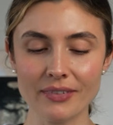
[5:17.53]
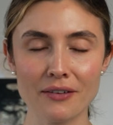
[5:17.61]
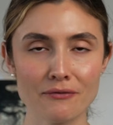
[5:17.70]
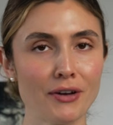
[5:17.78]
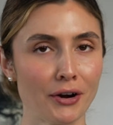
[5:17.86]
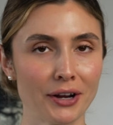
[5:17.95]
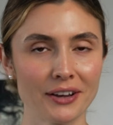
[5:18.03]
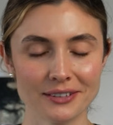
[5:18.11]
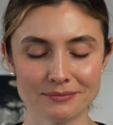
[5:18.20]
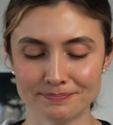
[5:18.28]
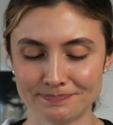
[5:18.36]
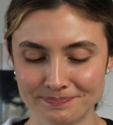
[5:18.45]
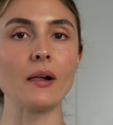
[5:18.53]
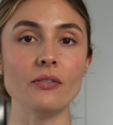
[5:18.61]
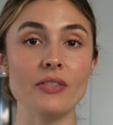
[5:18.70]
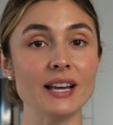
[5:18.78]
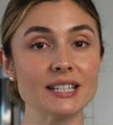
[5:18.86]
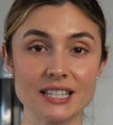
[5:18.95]
Very good.
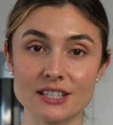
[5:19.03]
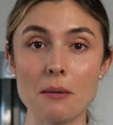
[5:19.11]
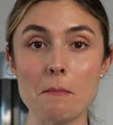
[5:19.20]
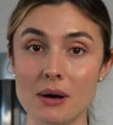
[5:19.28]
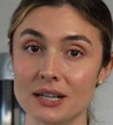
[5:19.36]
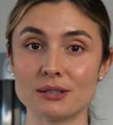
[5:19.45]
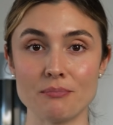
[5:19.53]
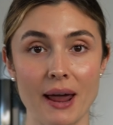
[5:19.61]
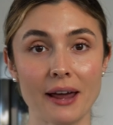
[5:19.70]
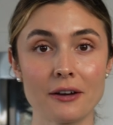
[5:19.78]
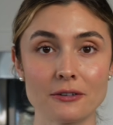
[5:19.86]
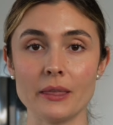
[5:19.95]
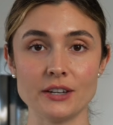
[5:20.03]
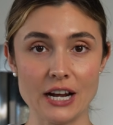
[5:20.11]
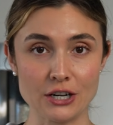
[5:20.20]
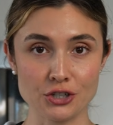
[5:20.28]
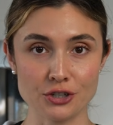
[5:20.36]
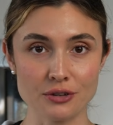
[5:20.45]
This is a must make. The
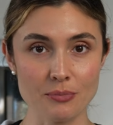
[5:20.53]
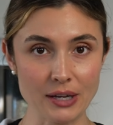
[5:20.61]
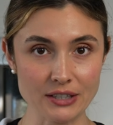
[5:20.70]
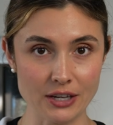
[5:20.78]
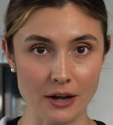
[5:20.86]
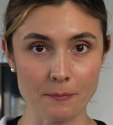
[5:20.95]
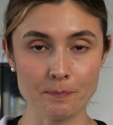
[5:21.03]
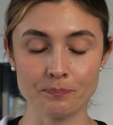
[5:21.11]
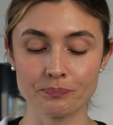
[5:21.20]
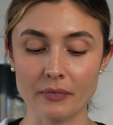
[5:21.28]
texture is amazing.